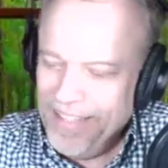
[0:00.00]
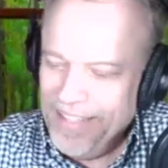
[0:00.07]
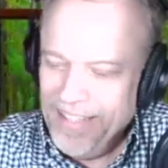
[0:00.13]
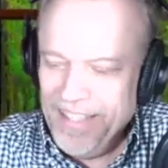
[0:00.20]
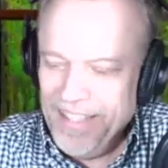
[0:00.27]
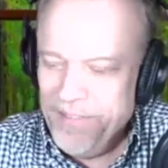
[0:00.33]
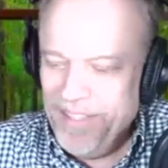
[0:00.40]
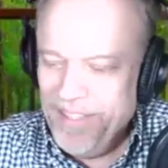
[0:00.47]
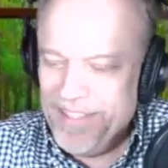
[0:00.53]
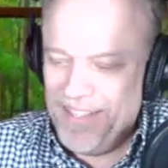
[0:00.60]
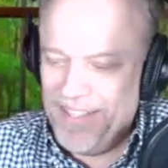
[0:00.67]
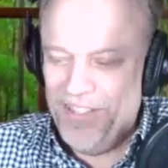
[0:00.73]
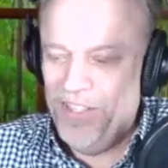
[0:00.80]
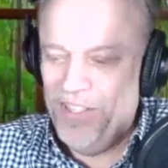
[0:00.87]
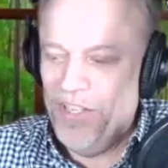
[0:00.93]
I mean, it's
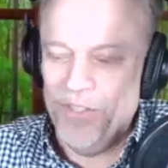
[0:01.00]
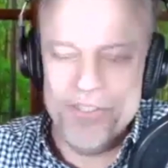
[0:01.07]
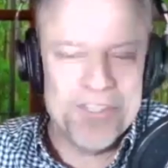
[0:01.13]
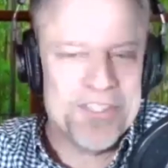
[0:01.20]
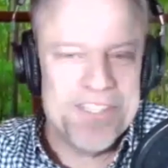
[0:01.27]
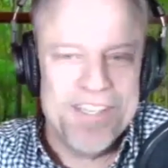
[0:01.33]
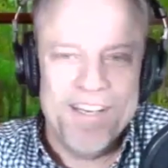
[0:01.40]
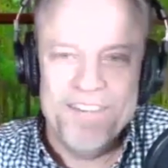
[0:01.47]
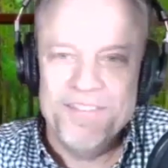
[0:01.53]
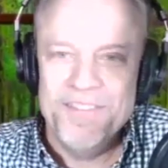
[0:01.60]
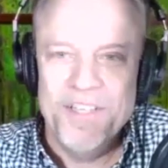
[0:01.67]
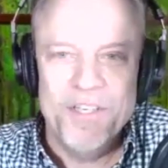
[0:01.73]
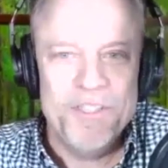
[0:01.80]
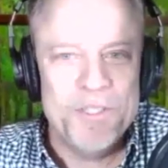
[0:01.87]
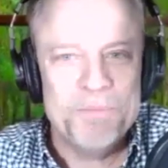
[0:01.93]
know yourself,
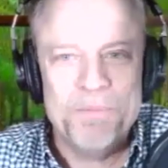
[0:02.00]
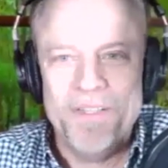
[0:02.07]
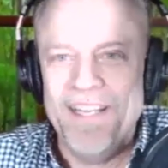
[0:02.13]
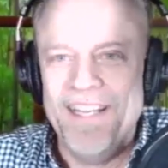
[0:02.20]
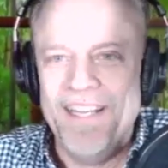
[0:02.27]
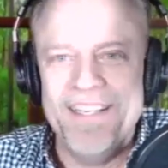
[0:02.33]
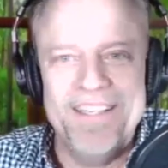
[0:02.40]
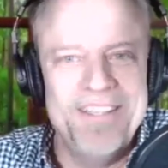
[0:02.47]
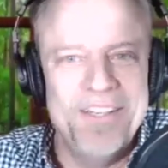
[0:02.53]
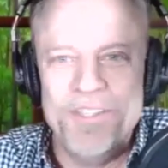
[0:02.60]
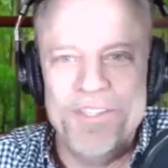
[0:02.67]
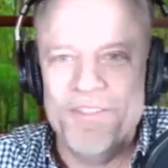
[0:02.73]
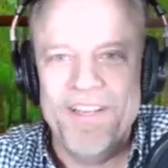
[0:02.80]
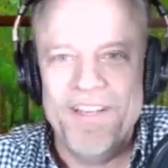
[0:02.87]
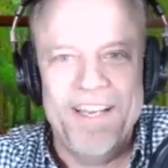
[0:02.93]
know your plan, and know
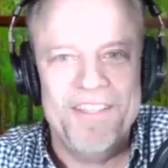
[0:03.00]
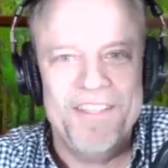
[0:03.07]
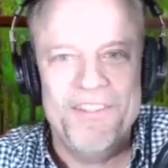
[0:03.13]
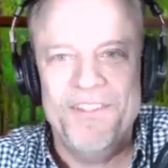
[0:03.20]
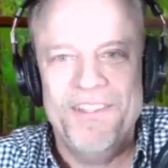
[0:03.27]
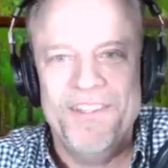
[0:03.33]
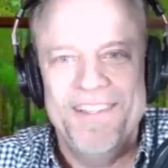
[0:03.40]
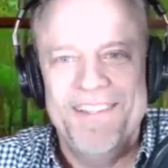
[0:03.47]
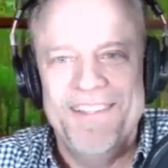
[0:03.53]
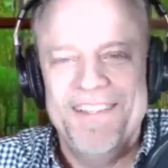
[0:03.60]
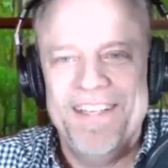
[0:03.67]
your value. I